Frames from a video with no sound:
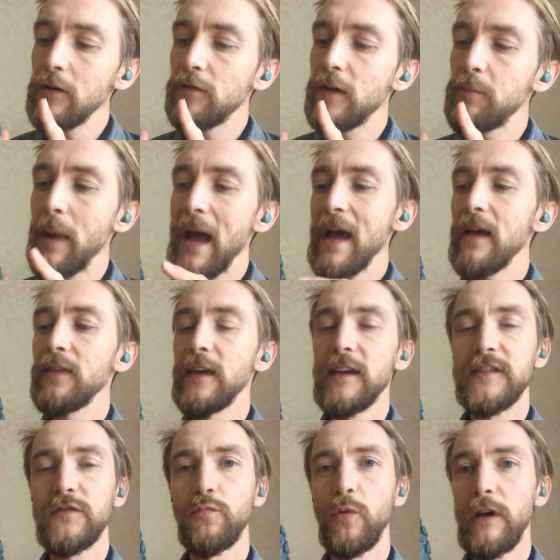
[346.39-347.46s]
if you pair
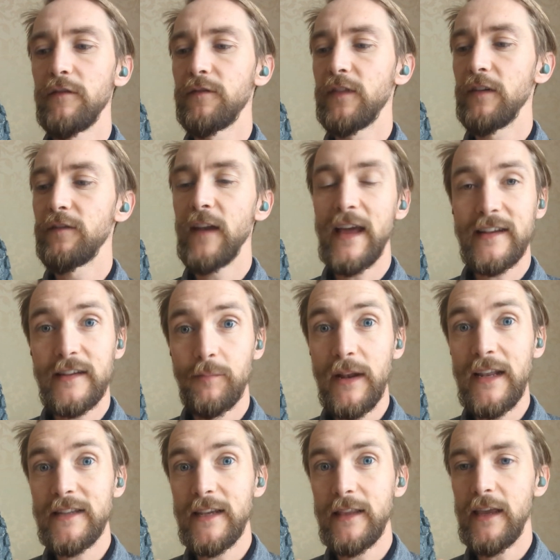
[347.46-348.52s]
this with the
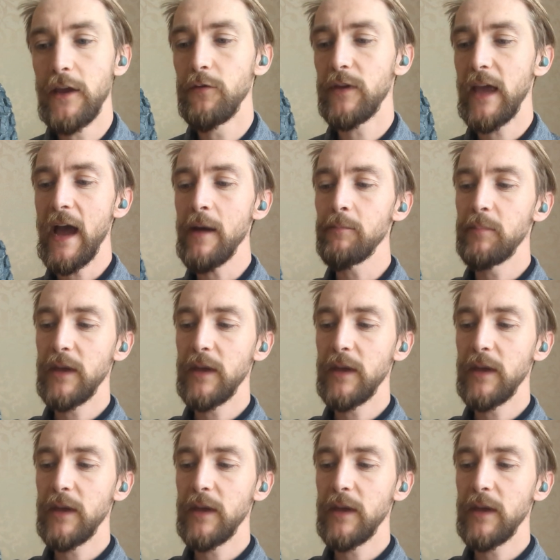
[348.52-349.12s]
flexibility that you get